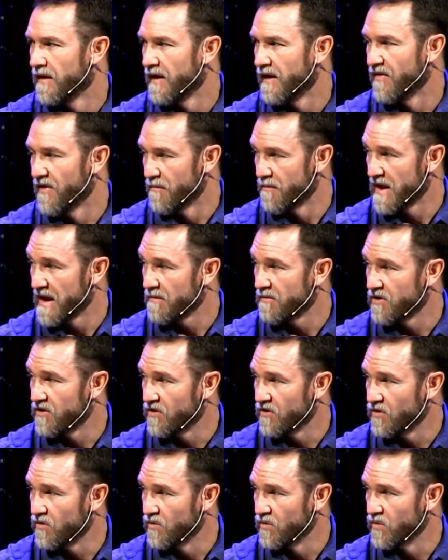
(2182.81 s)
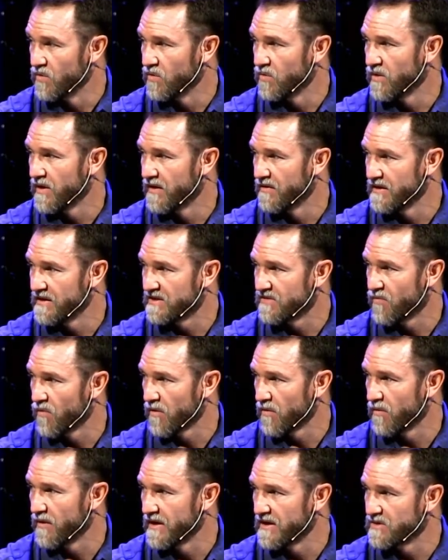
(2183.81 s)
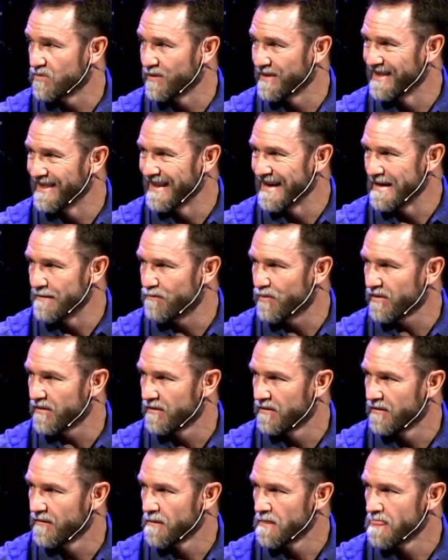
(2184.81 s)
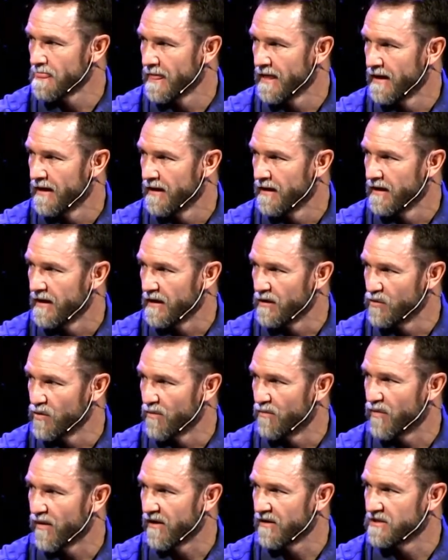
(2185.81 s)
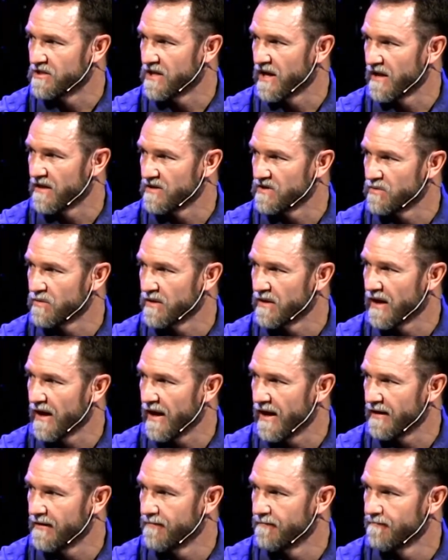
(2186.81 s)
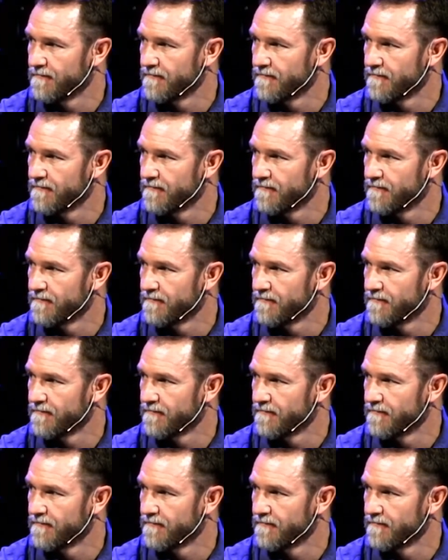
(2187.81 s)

And that maybe you, in these 4 weeks, would leap into a prayer challenge with God.